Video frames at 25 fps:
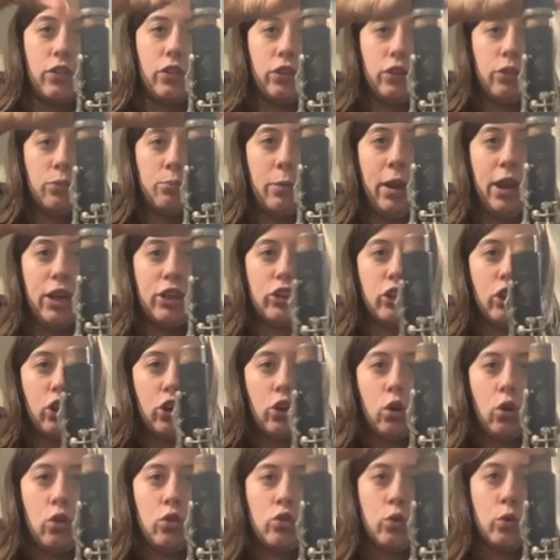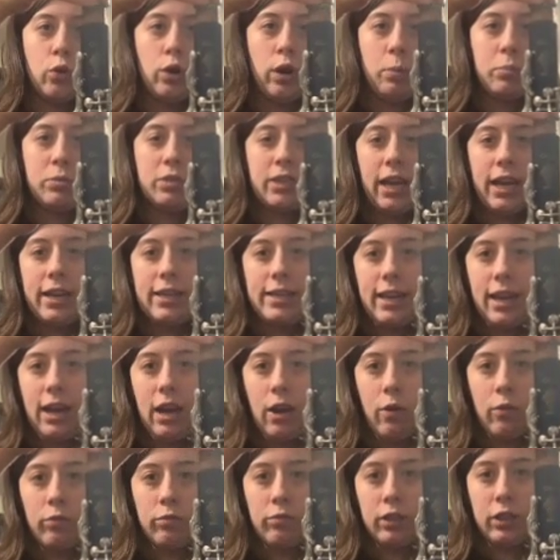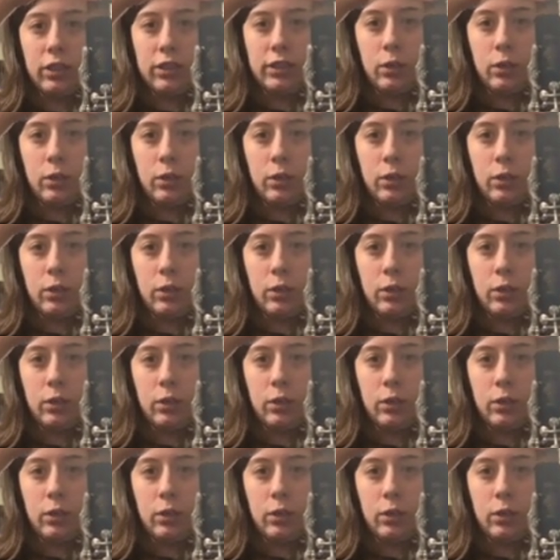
Make sure you don't do it upside down because it